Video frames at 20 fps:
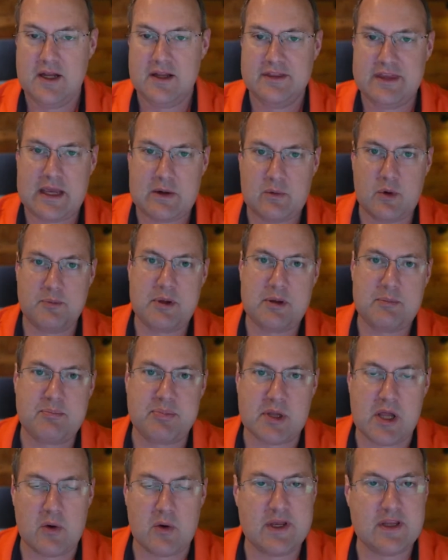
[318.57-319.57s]
they would be
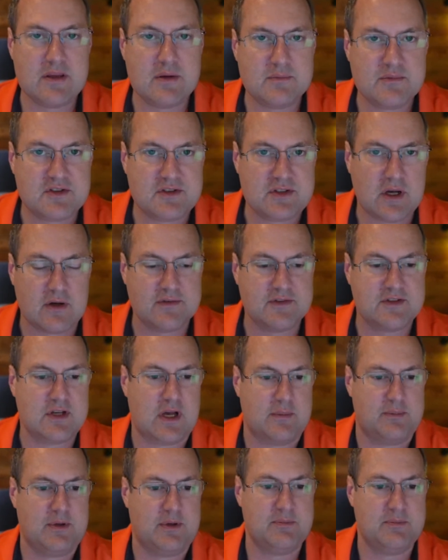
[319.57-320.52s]
blowing themselves up.